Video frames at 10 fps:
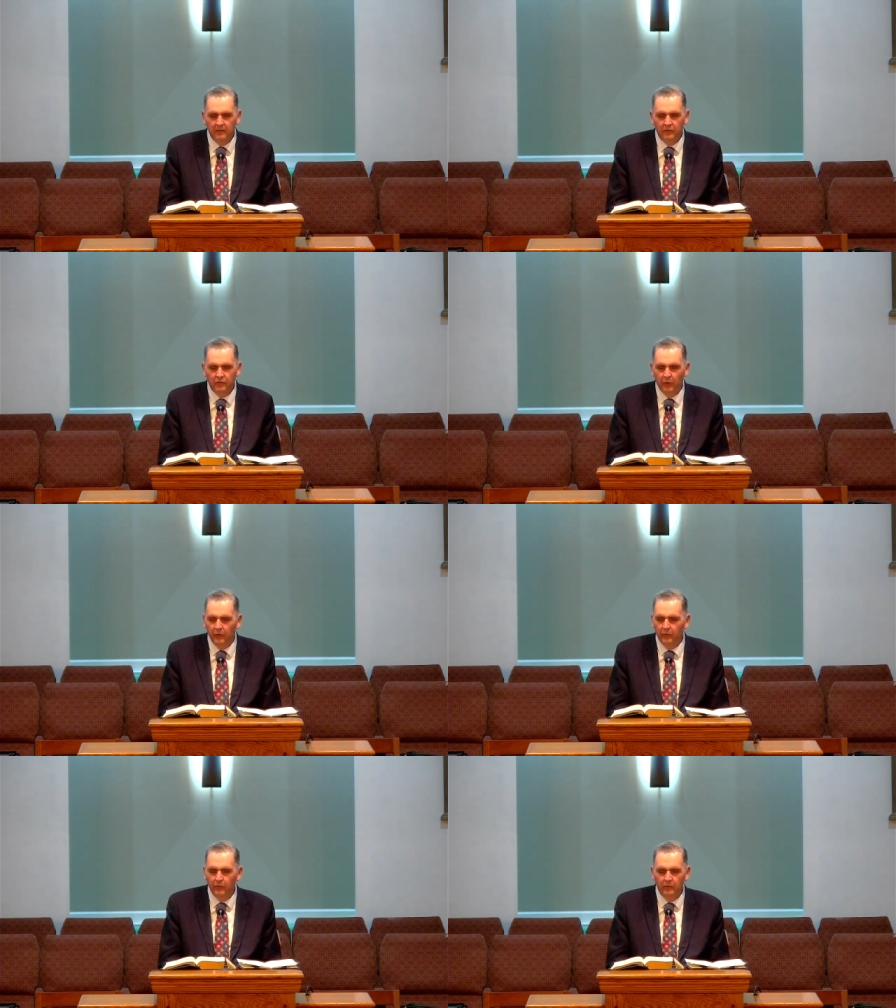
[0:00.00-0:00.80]

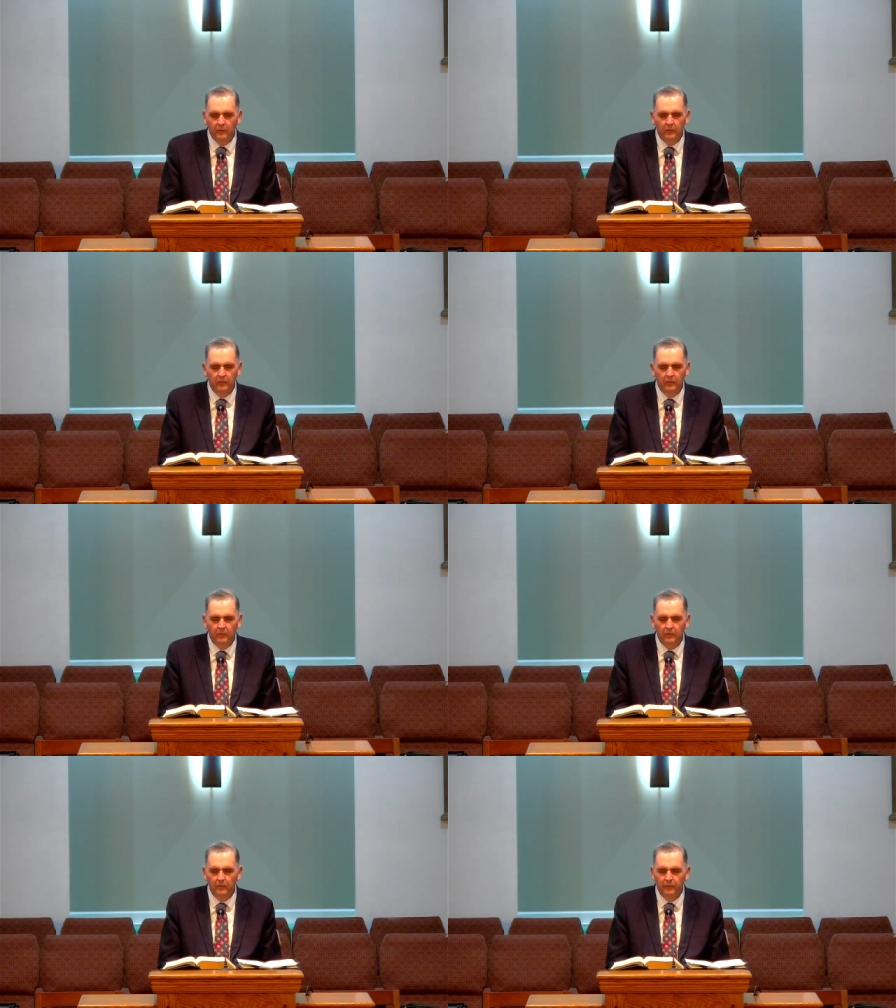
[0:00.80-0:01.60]
to
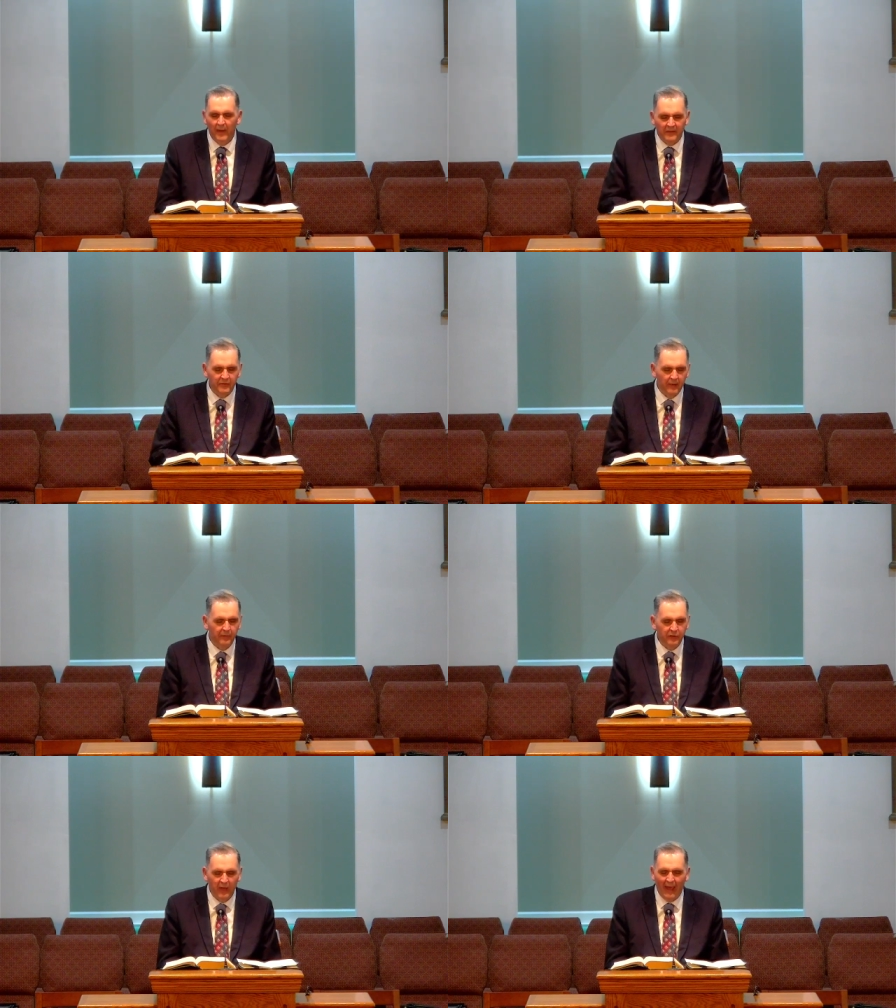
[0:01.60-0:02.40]
face every
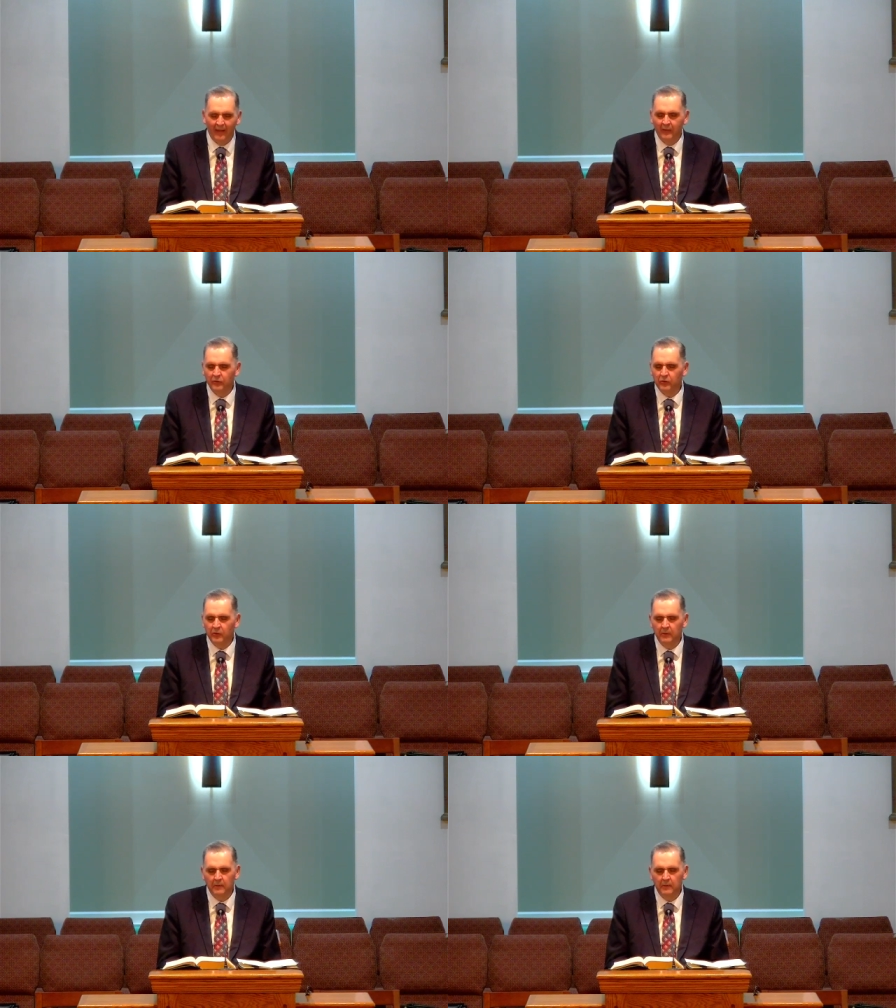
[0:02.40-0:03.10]
challenge,